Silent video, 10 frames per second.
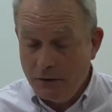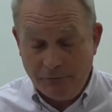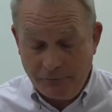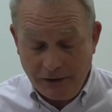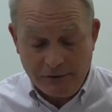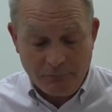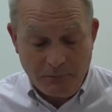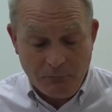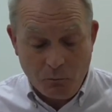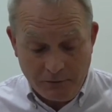effective,
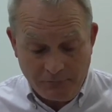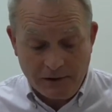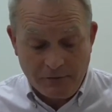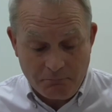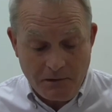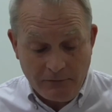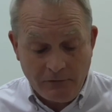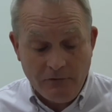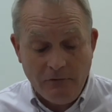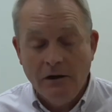with effective
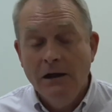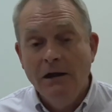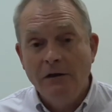medicines,